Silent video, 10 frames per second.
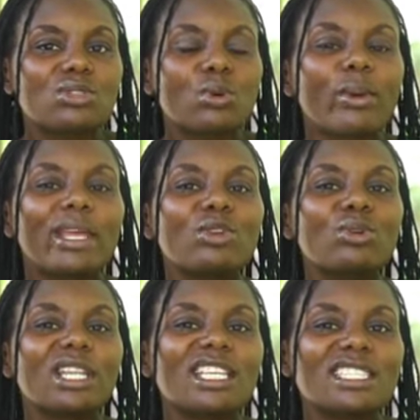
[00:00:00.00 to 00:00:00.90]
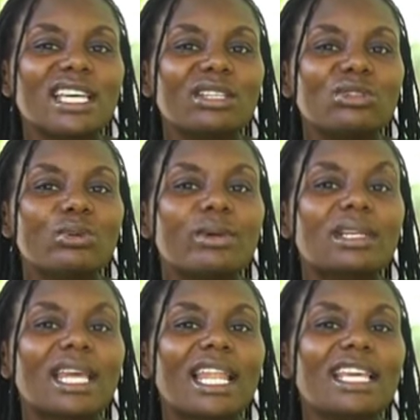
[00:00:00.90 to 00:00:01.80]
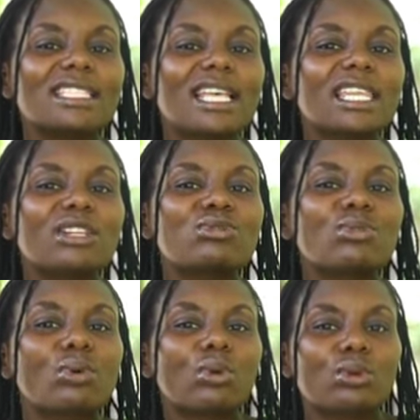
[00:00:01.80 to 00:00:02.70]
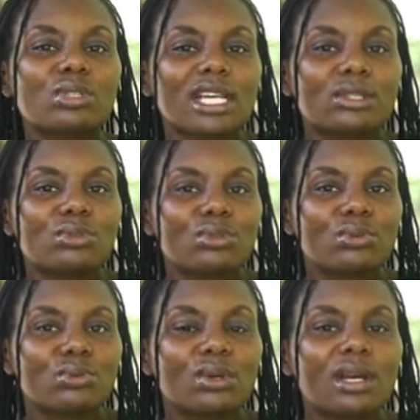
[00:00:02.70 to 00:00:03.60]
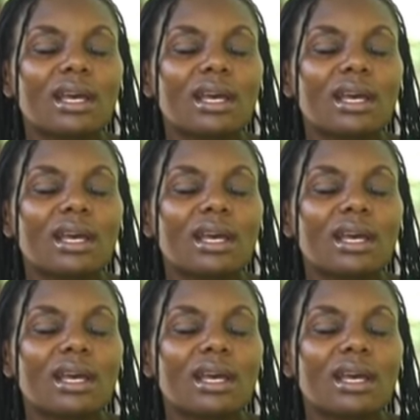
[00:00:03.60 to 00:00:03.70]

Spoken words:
So when you listen, you will realize that they draw closer to you.